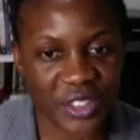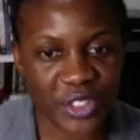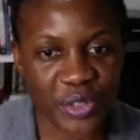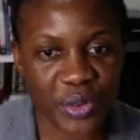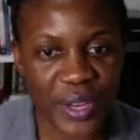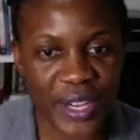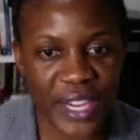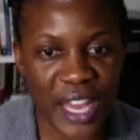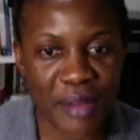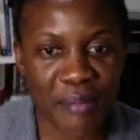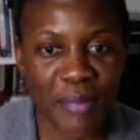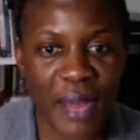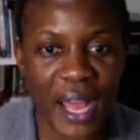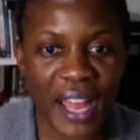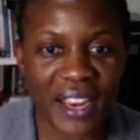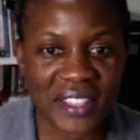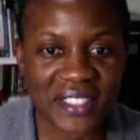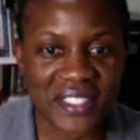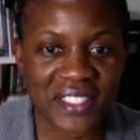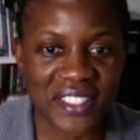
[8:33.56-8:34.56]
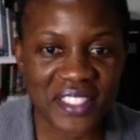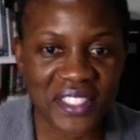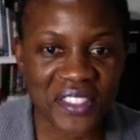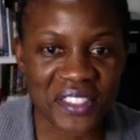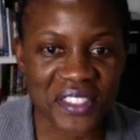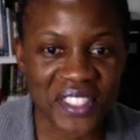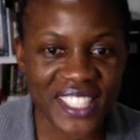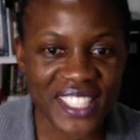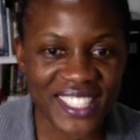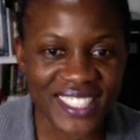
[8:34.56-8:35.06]
because you are not balancing
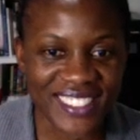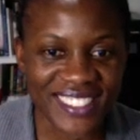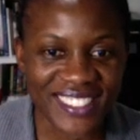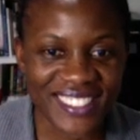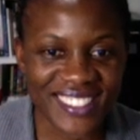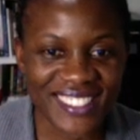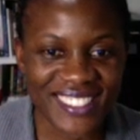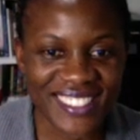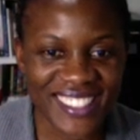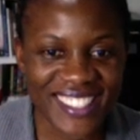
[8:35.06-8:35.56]
your needs.